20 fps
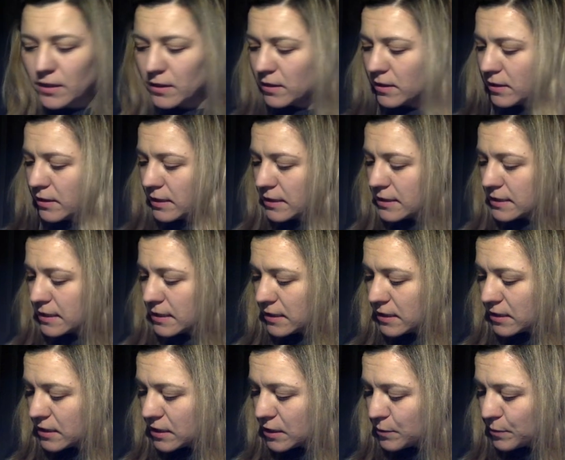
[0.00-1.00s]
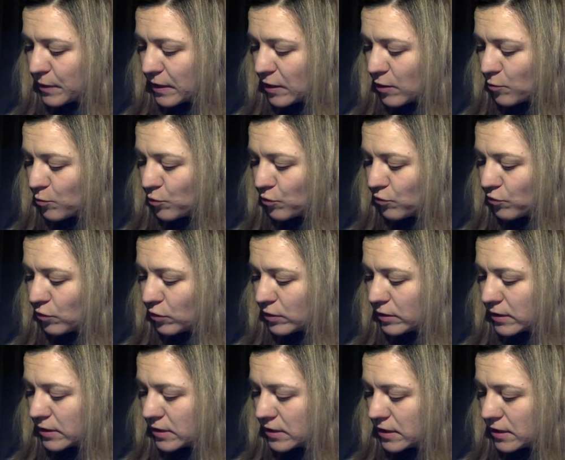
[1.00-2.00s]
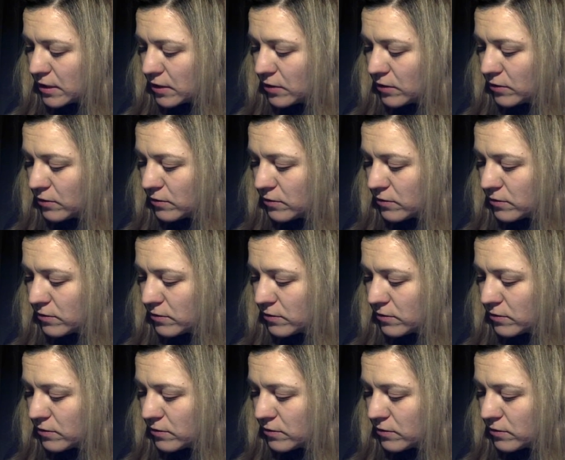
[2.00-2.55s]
and that's it this is my output voltage here